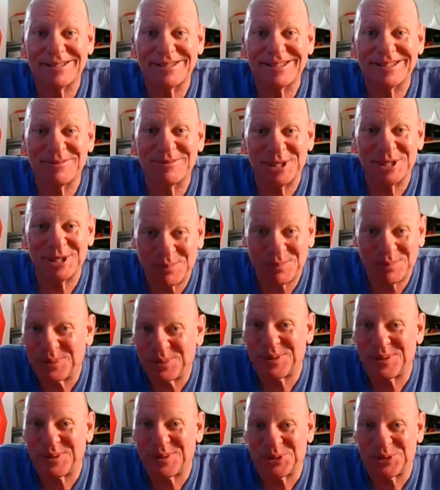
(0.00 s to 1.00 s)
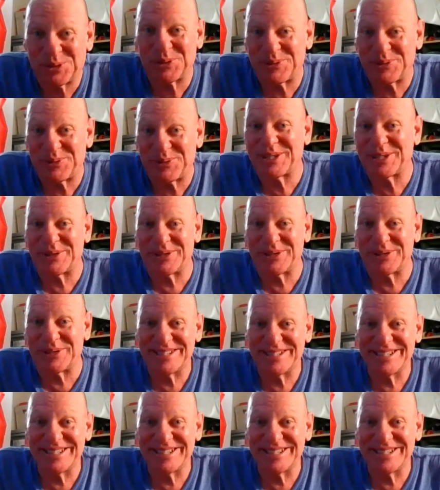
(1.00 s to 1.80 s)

When you put on the court of record,